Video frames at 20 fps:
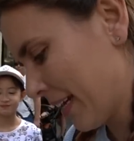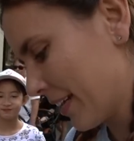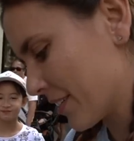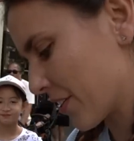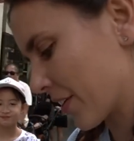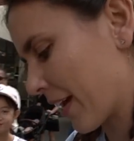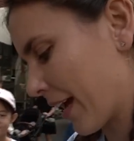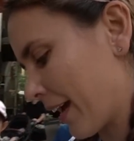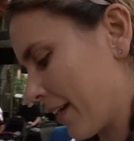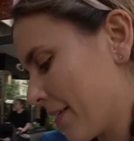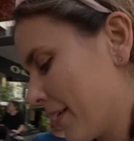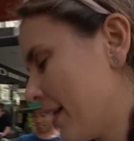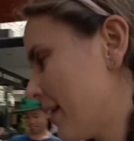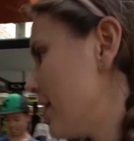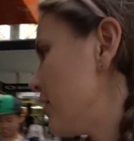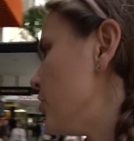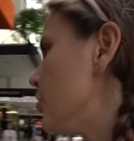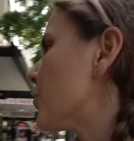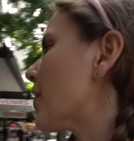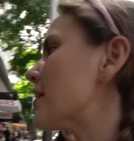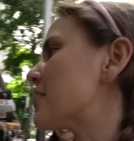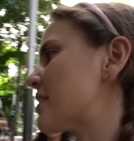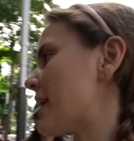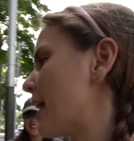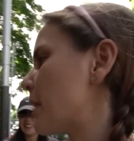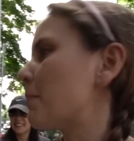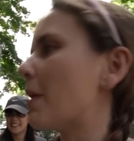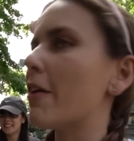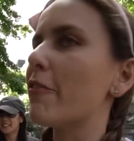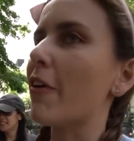It's okay. You
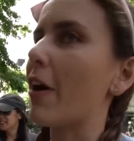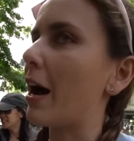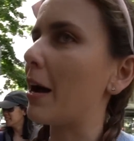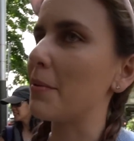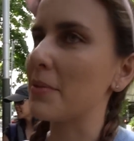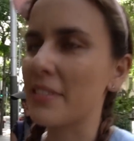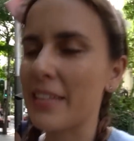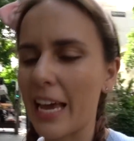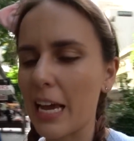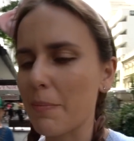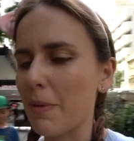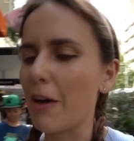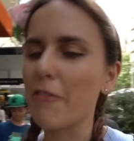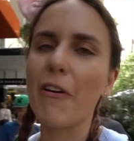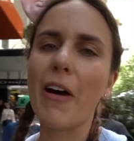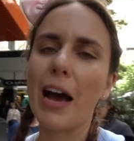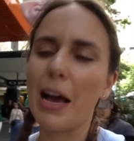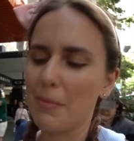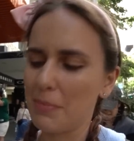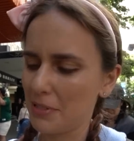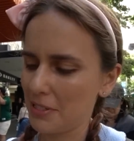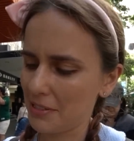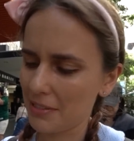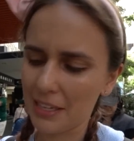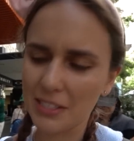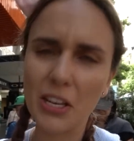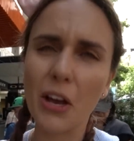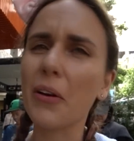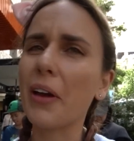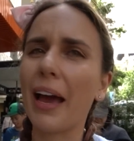guys take my vibes. Take my vibes.
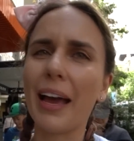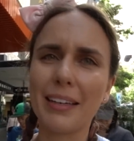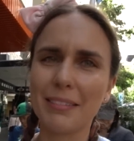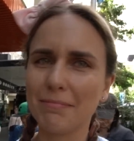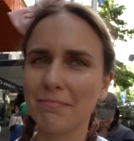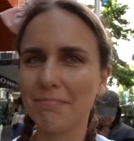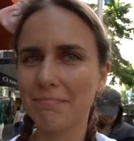It's okay.